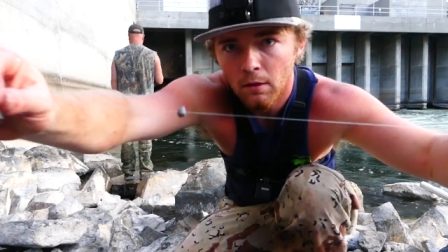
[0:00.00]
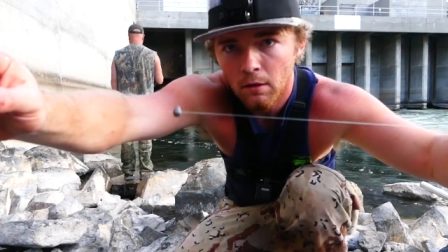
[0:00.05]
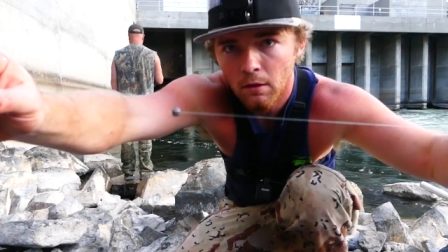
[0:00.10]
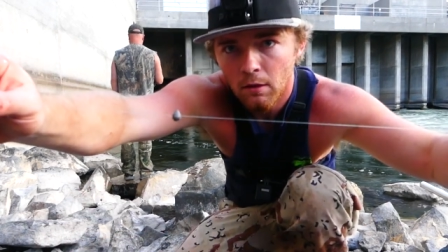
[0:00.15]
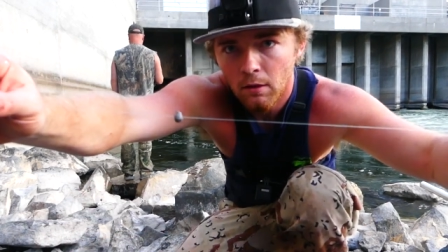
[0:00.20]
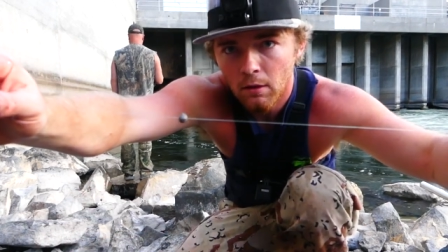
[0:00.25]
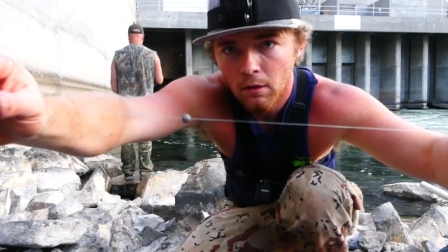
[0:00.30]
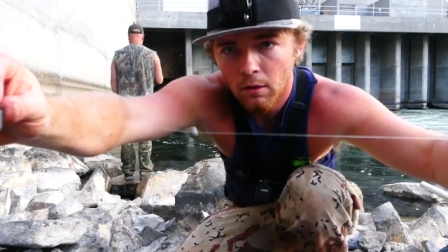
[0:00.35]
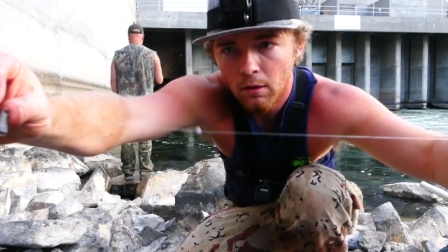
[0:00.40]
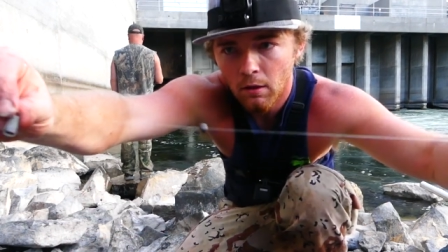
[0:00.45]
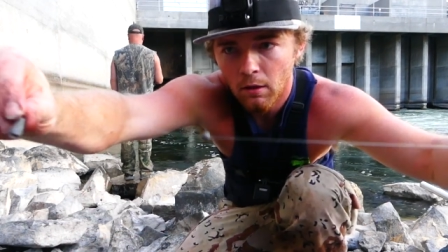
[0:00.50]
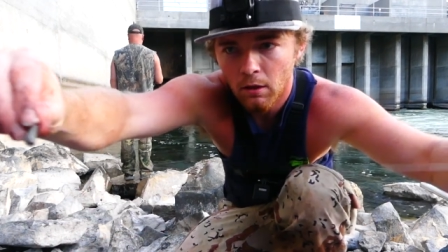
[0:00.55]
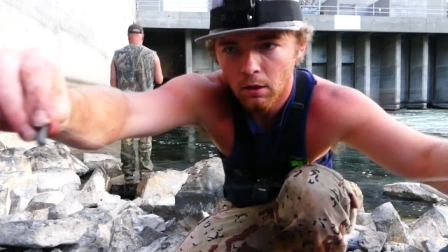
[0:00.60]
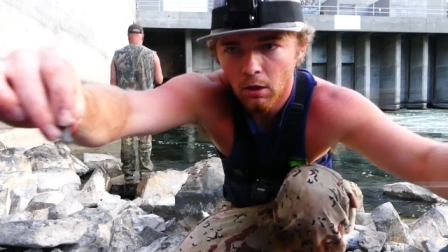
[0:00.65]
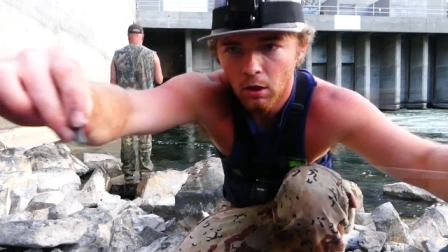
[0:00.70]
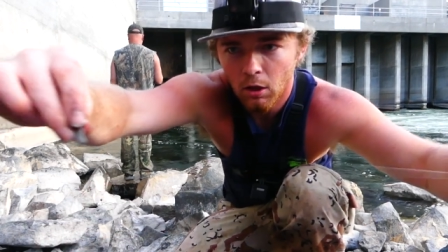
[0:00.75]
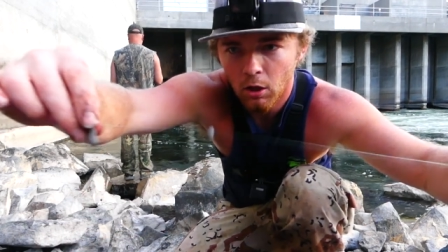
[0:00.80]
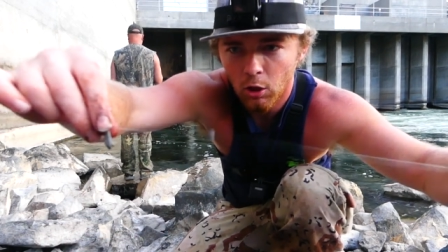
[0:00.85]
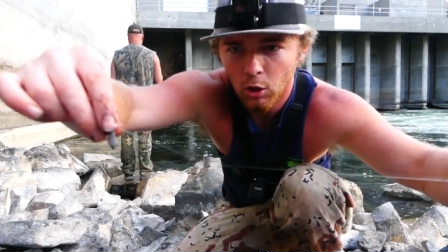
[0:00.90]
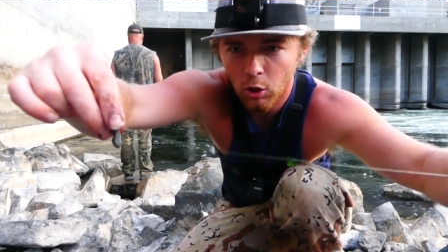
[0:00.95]
shot like
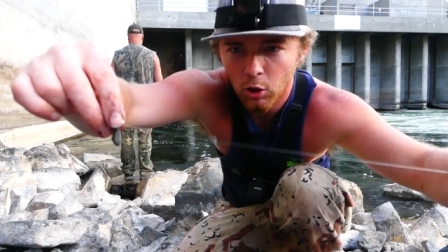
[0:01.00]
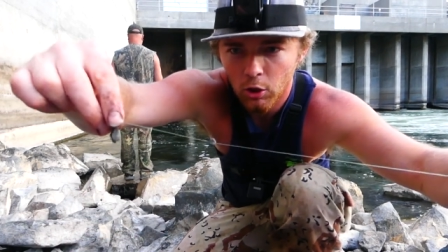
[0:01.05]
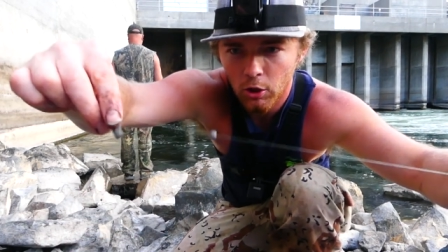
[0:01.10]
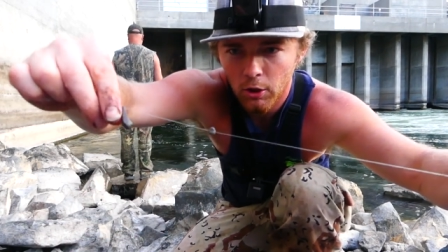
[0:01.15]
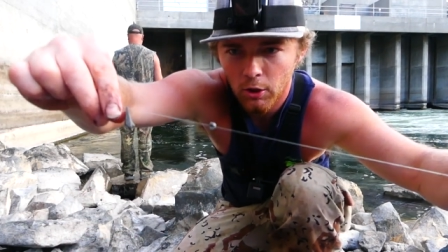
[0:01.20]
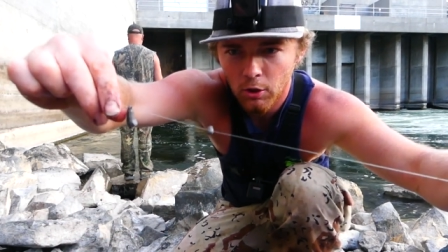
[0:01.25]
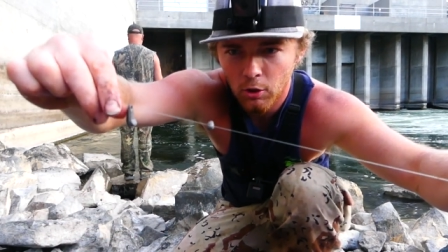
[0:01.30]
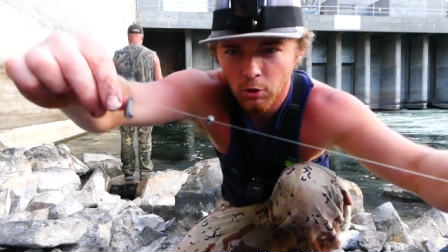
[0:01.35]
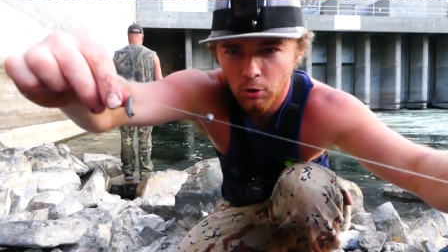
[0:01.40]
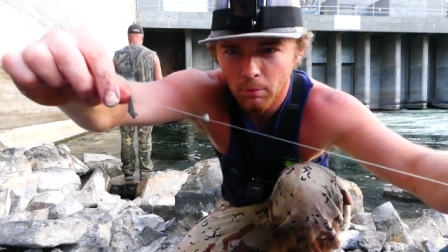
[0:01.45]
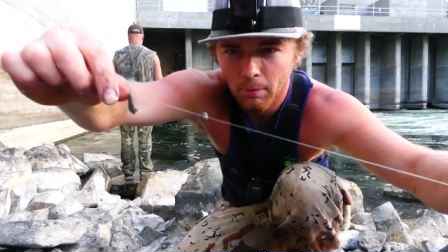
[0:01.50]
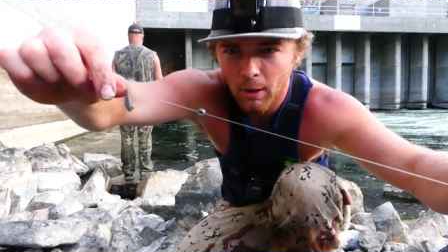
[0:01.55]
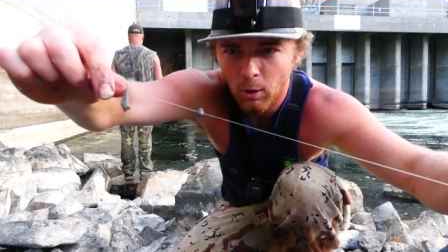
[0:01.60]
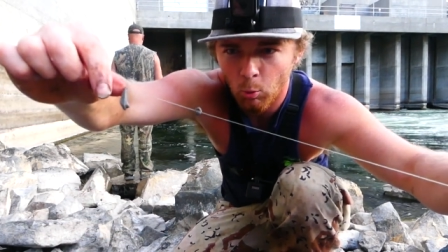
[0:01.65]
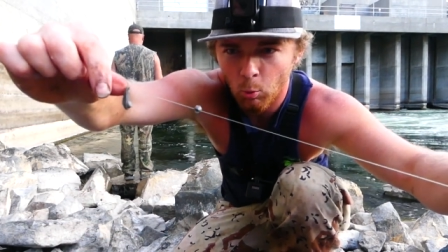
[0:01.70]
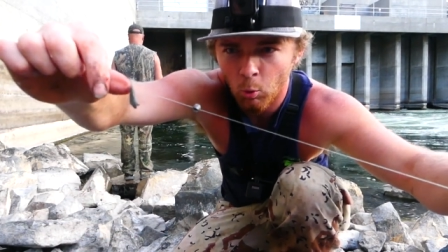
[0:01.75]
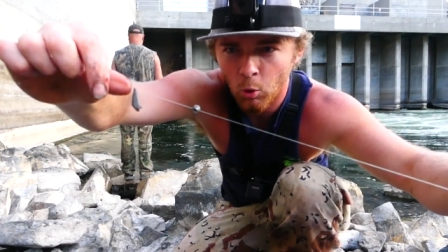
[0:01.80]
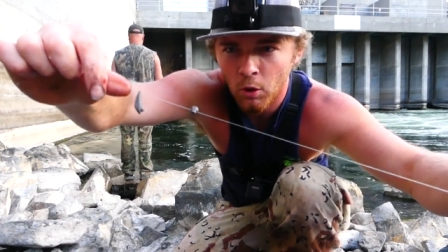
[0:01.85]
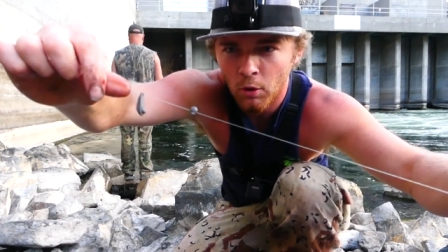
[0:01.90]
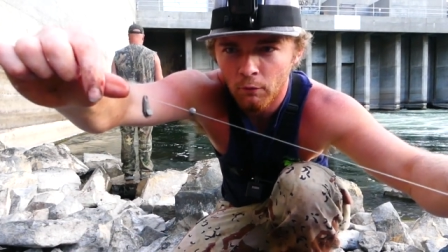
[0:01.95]
this, a little about
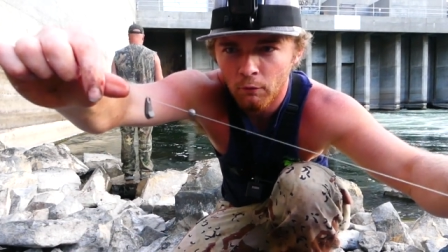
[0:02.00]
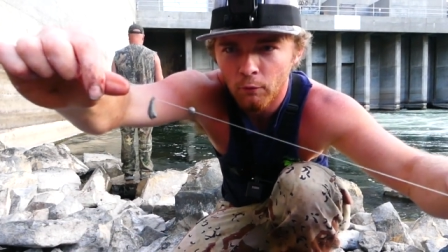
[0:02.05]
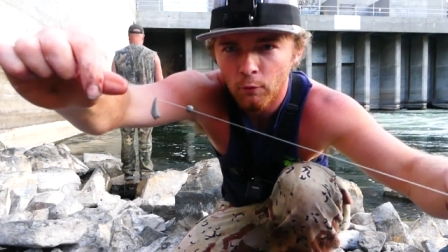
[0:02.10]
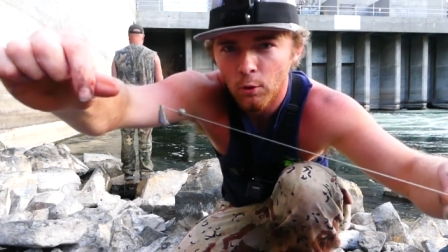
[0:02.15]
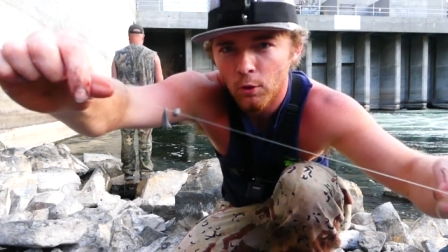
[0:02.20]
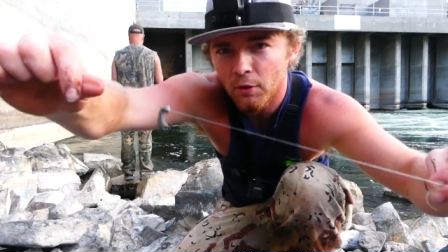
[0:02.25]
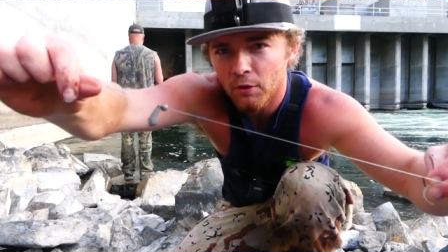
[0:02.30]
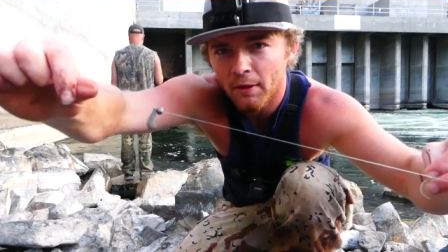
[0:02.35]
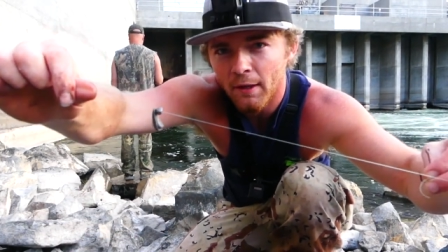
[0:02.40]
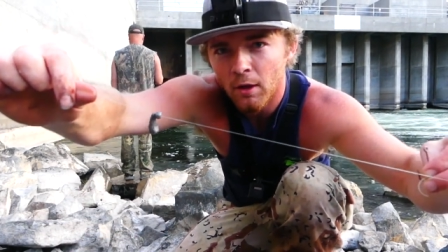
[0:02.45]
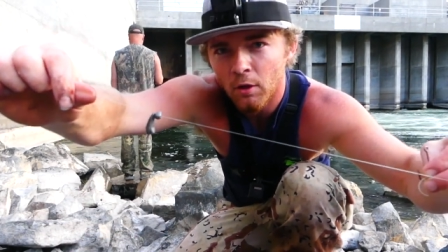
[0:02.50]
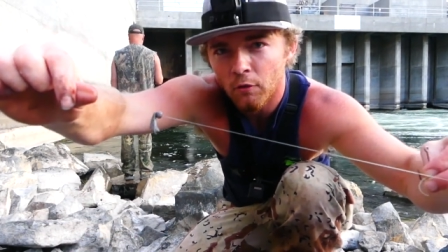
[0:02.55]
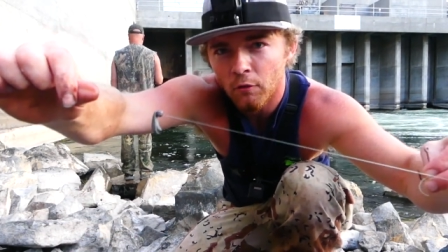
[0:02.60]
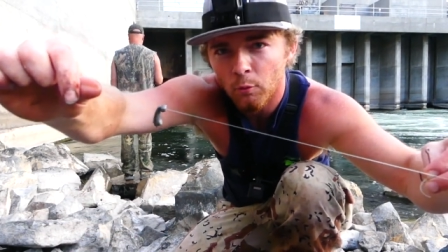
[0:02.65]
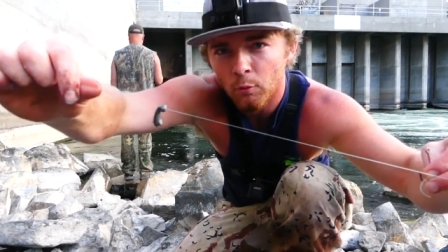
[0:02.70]
one fourth ounce